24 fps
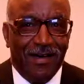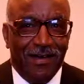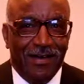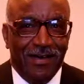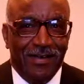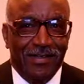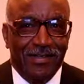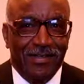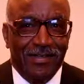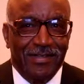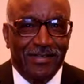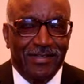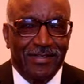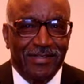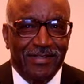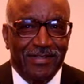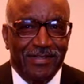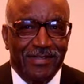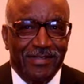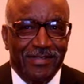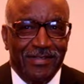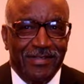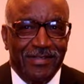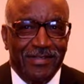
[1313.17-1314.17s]
uh,
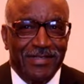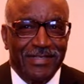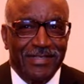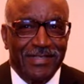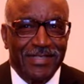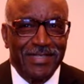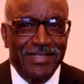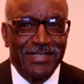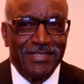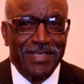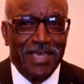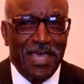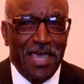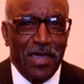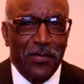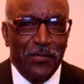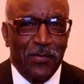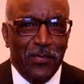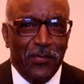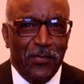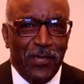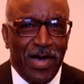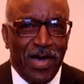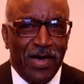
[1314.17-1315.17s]
this
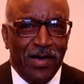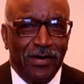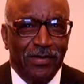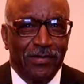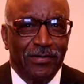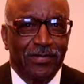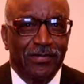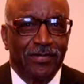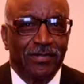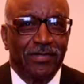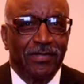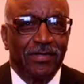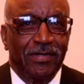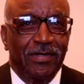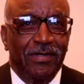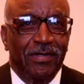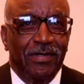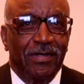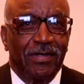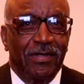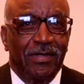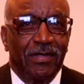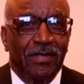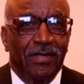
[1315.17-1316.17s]
came about
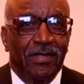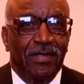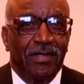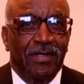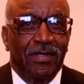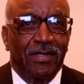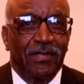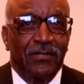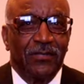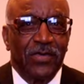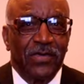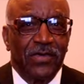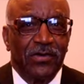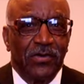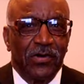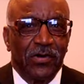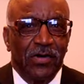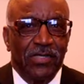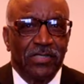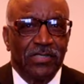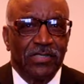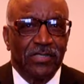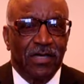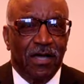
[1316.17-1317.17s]

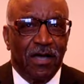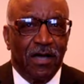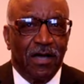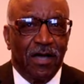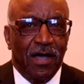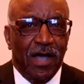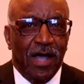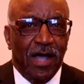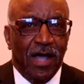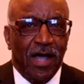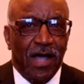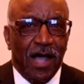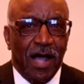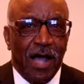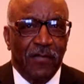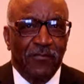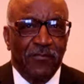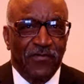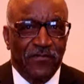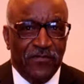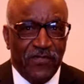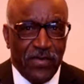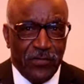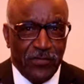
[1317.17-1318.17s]
because uh,
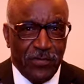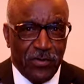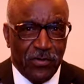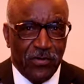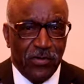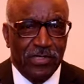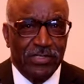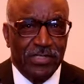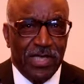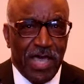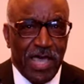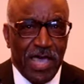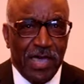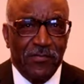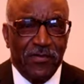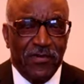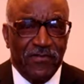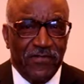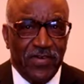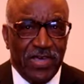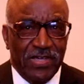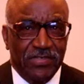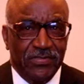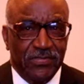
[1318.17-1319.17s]
I'm a vet because I
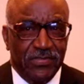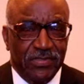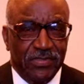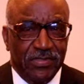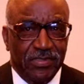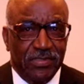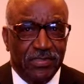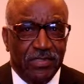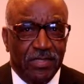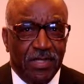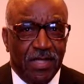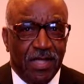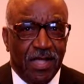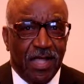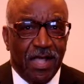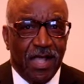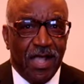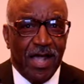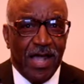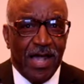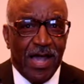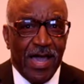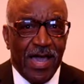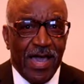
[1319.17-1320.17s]
am a veteran.
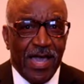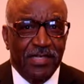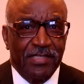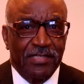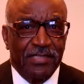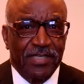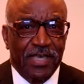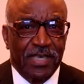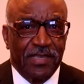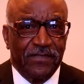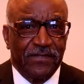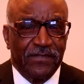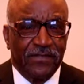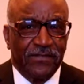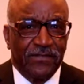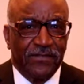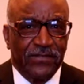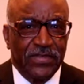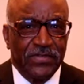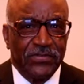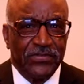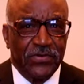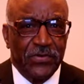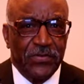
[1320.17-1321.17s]
Yeah. I had to take
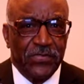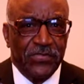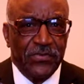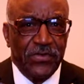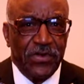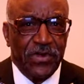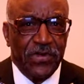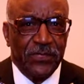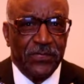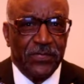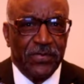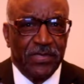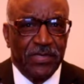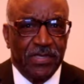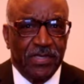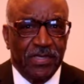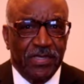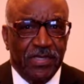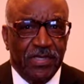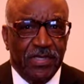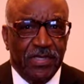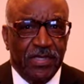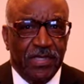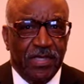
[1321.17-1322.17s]
physical
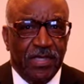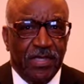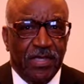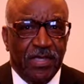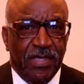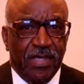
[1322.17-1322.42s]
therapy,